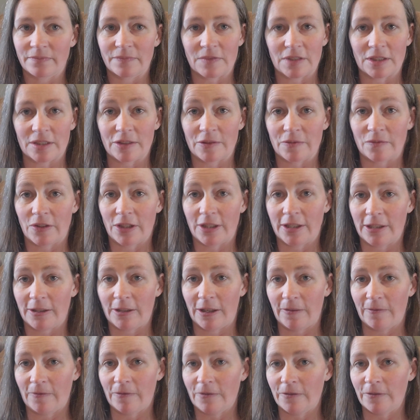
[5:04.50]
just very
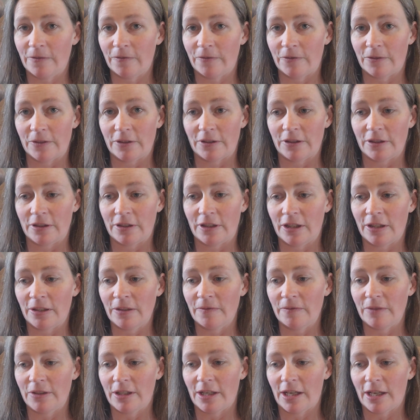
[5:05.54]
grateful for all
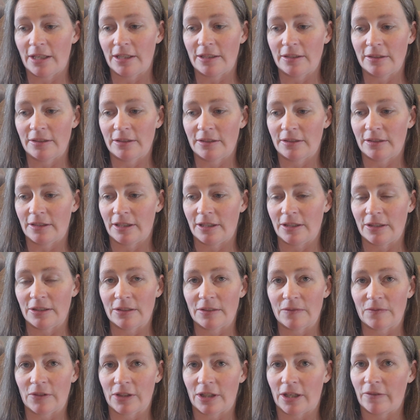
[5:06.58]
of you guys. Thanks
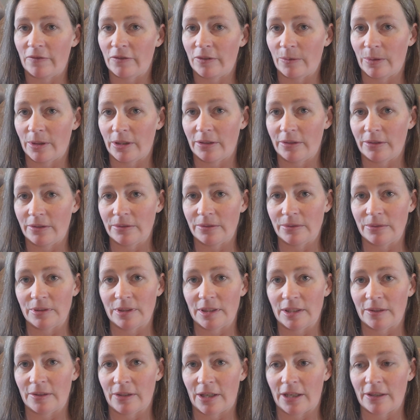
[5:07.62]
for everyone who's
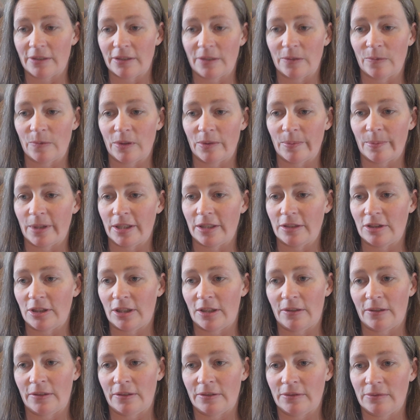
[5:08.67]
interacting with my
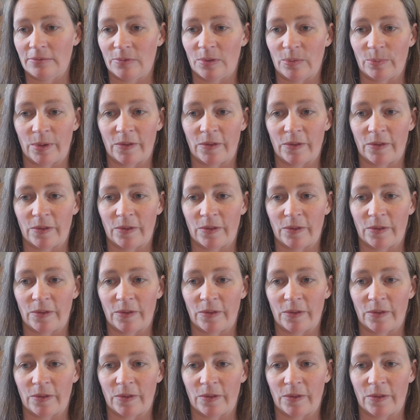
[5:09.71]
channel, with